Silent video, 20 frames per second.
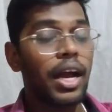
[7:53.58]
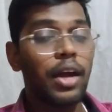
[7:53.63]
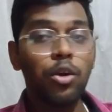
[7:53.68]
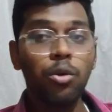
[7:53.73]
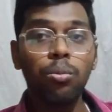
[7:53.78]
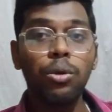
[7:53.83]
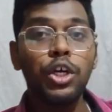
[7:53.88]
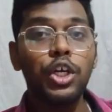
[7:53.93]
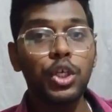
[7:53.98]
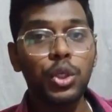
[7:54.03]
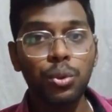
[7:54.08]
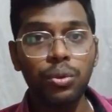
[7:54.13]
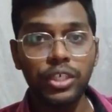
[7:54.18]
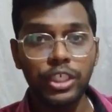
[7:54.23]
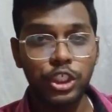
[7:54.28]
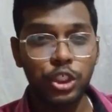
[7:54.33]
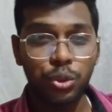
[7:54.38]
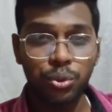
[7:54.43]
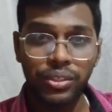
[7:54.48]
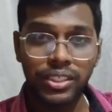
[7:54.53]
an Ubuntu
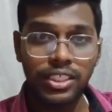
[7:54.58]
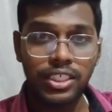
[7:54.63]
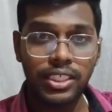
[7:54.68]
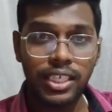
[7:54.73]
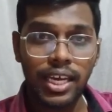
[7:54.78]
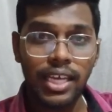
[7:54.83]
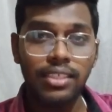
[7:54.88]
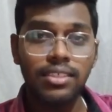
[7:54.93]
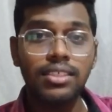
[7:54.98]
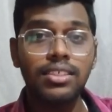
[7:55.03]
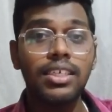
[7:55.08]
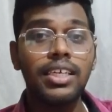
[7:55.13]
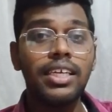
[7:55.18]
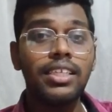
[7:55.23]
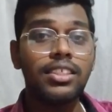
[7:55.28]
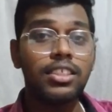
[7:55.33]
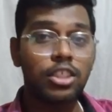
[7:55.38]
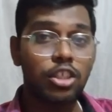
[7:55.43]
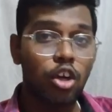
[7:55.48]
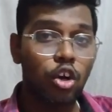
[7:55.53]
EC2 instance,
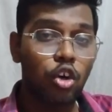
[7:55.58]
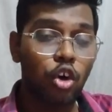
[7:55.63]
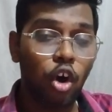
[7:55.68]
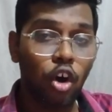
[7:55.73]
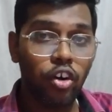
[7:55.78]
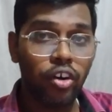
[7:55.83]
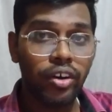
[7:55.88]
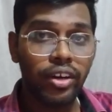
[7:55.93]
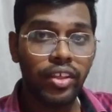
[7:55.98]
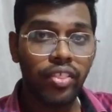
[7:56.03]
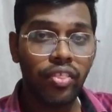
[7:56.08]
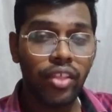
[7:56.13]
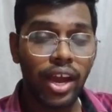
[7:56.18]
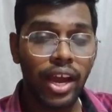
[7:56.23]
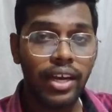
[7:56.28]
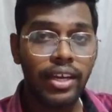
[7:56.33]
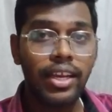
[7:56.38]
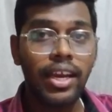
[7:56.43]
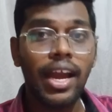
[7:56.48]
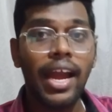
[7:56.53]
install Docker in
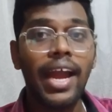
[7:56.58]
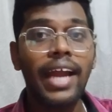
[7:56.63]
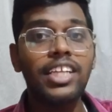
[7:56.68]
that,